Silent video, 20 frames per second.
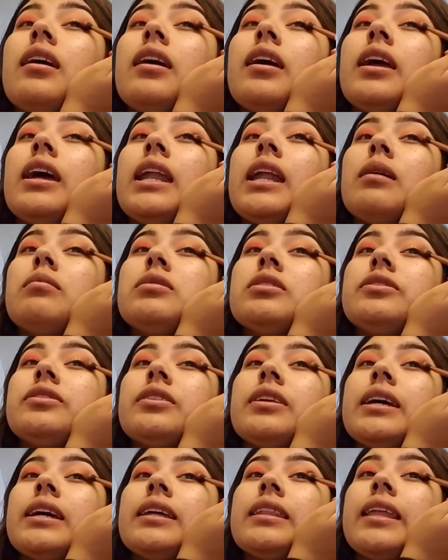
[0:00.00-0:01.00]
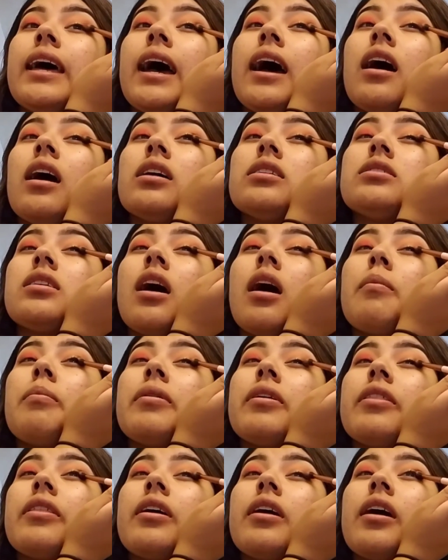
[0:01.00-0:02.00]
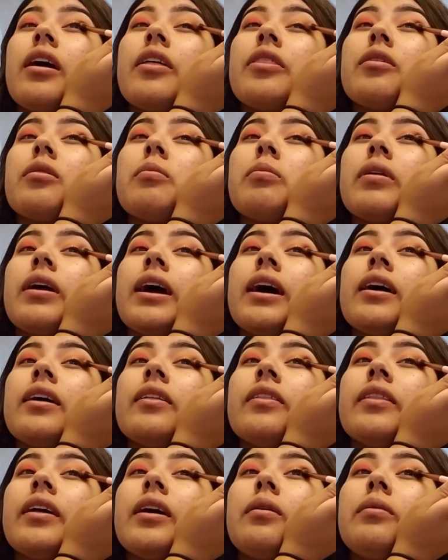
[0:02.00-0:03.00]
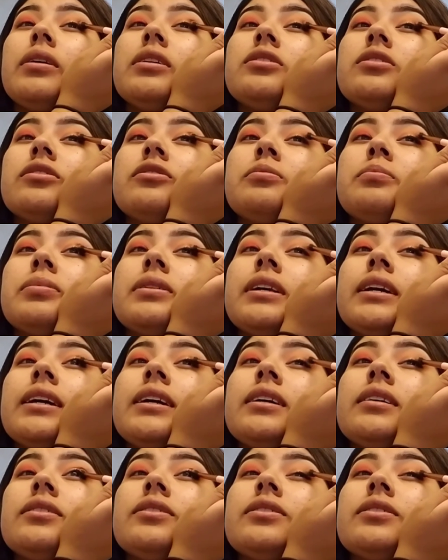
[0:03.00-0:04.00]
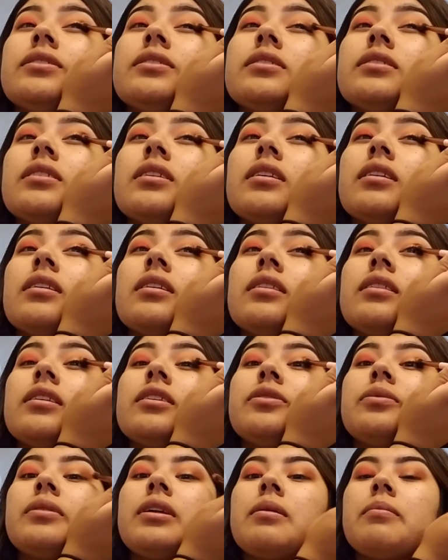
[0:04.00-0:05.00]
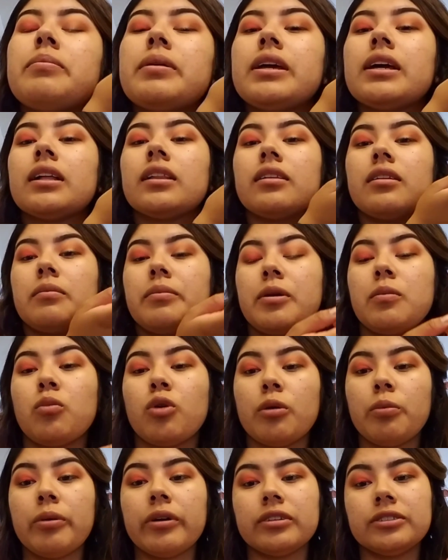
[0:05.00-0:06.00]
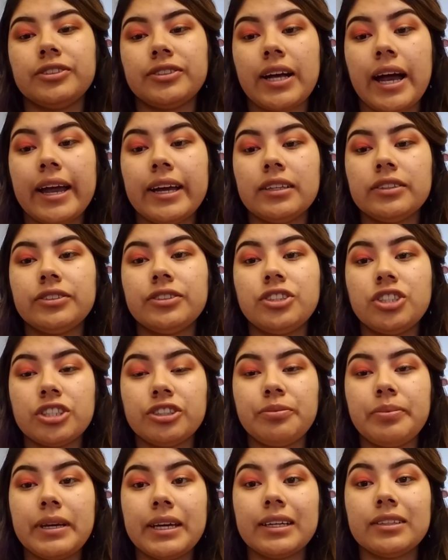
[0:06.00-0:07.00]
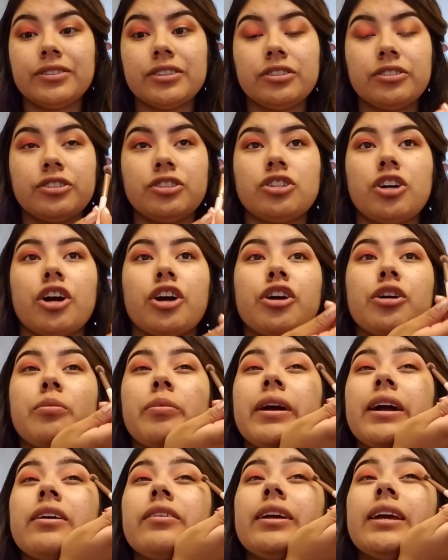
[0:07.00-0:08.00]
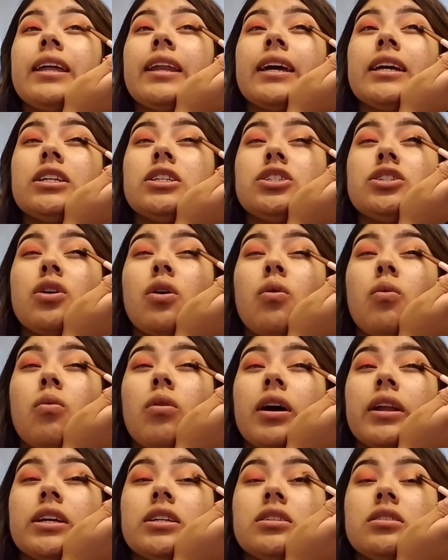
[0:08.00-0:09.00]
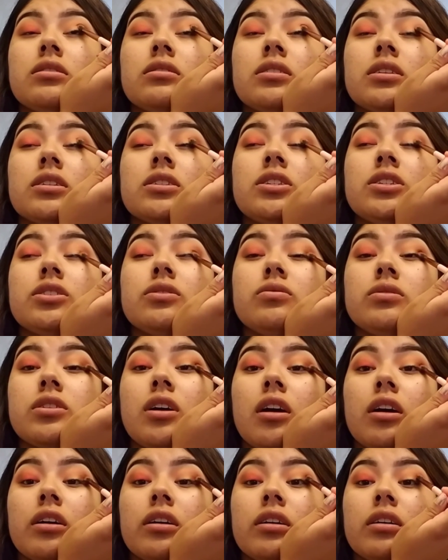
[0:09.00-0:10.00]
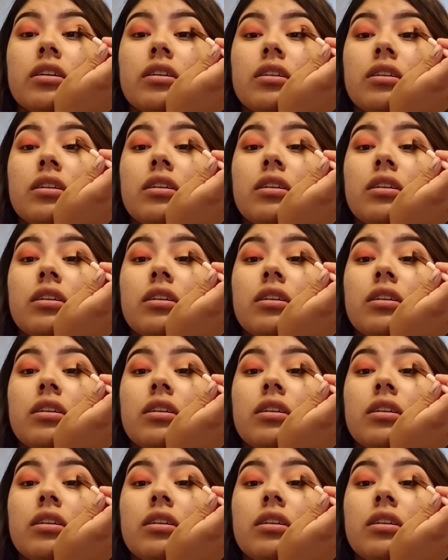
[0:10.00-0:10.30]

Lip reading: And I'm just laying that on top of the other brown that we just placed. This one I'm being a little bit more precise just because it's a darker brown and I don't want it to look too dark.